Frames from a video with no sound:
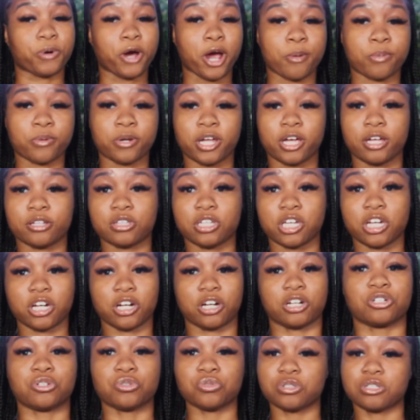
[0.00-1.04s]
property out
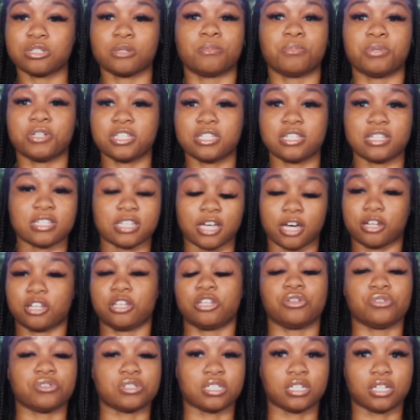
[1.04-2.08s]
there or do some business out in
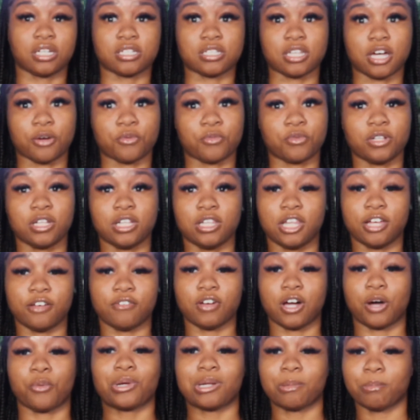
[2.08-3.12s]
Houston because I really love
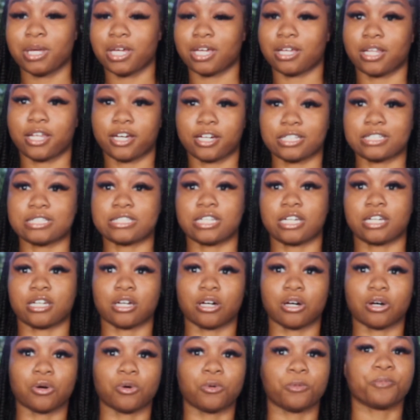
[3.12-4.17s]
it. I want to make it like a
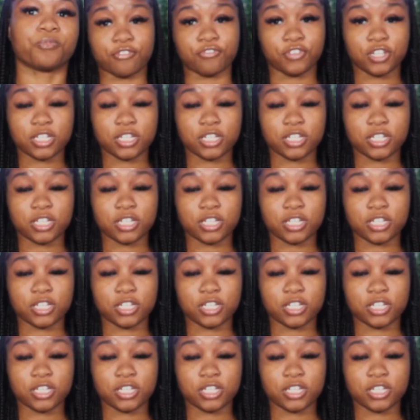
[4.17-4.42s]
second home.